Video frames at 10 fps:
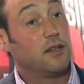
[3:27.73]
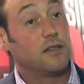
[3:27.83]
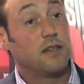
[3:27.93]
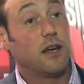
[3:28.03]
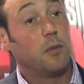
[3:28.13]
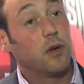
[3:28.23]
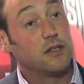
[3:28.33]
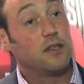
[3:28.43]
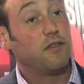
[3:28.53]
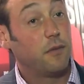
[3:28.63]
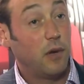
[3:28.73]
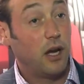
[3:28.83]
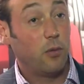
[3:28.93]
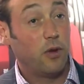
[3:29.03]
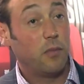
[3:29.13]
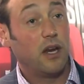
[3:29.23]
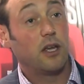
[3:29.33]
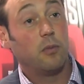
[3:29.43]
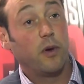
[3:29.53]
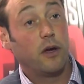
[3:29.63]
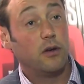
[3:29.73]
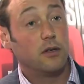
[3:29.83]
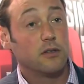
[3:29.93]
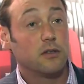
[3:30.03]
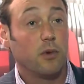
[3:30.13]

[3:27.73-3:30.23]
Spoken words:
understanding because they're familiar with many components,